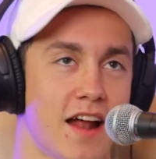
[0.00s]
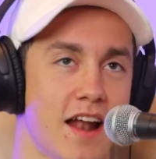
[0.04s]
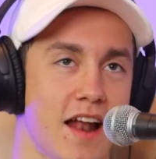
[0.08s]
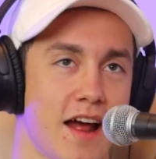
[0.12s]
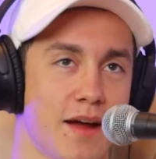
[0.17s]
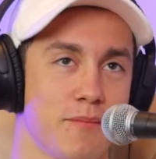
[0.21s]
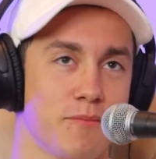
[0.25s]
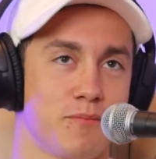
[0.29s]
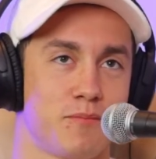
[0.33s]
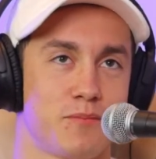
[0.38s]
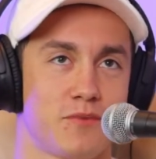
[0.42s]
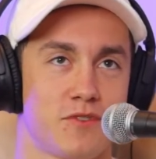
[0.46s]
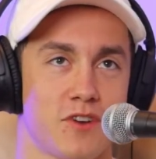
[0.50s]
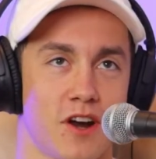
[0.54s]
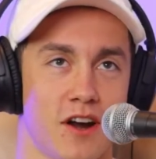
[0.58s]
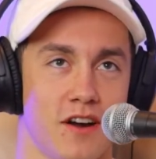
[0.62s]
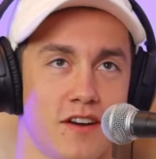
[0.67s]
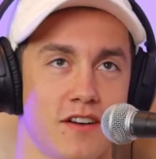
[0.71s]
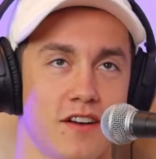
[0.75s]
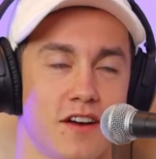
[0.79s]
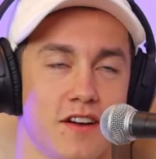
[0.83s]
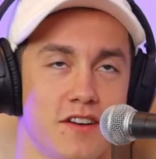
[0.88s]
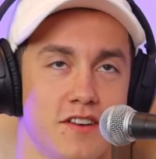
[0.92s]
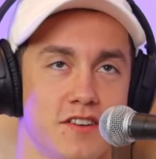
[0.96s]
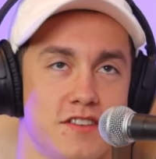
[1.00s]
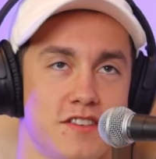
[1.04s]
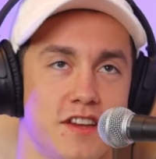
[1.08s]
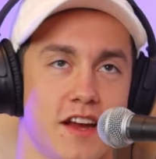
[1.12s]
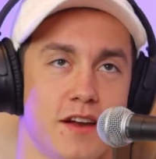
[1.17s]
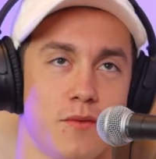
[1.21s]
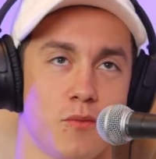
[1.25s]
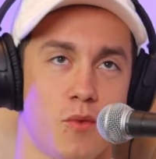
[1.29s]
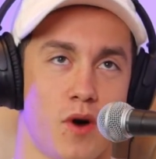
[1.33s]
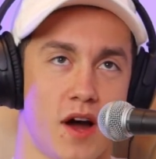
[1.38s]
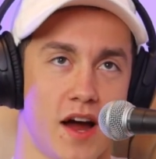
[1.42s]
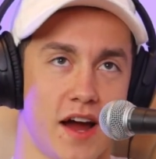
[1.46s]
I'm starting to
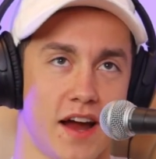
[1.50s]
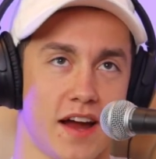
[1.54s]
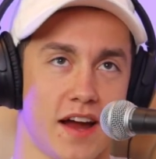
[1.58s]
understand